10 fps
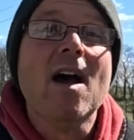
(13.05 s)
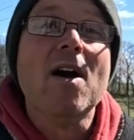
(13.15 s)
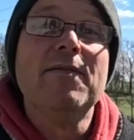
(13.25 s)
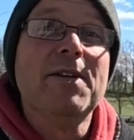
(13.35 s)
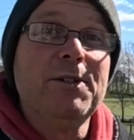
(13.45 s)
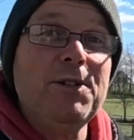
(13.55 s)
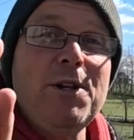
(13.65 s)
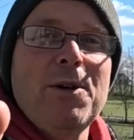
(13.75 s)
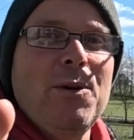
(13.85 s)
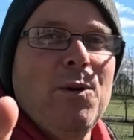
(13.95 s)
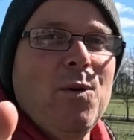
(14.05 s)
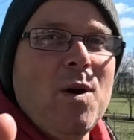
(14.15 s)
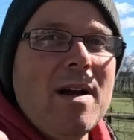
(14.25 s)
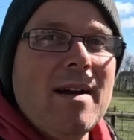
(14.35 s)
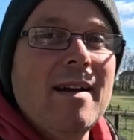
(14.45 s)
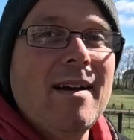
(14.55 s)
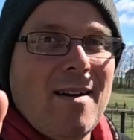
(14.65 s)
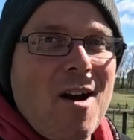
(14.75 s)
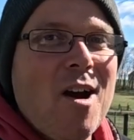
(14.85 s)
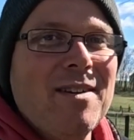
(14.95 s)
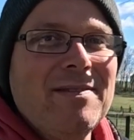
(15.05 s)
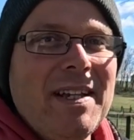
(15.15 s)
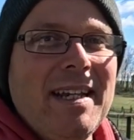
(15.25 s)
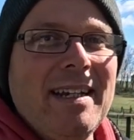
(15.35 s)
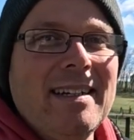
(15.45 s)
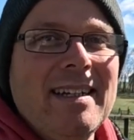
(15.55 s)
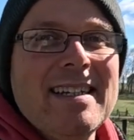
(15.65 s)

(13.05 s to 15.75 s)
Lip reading: of the new RV.